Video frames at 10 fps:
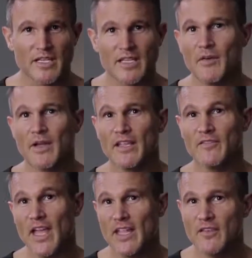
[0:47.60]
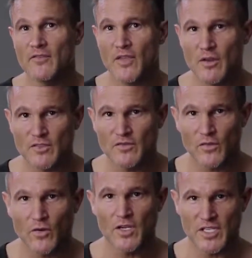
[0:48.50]
Now, if any of those
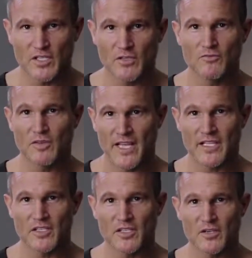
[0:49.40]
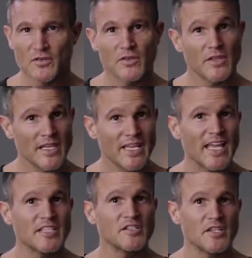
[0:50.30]
4 issues relate to you, then the
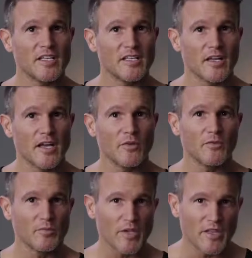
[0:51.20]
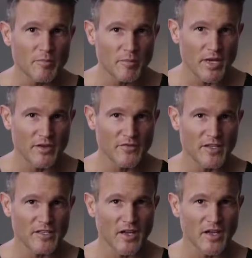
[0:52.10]
ketogenic diet would be the
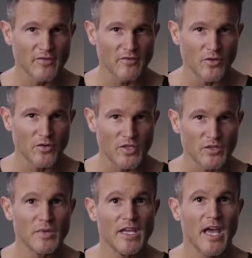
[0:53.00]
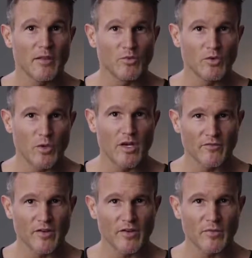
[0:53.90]
perfect diet for you and would
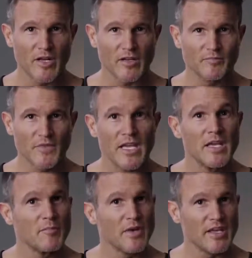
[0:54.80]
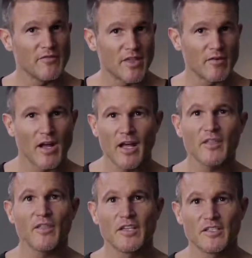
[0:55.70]
work very well. But if there are
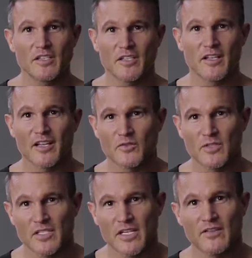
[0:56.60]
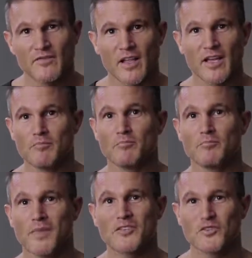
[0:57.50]
other things that you'd like to achieve, like
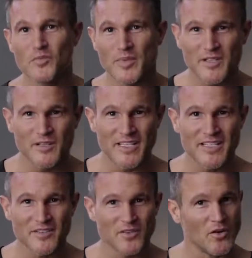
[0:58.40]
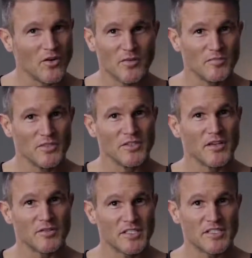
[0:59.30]
muscle building or
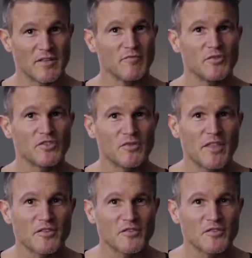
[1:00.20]
general strength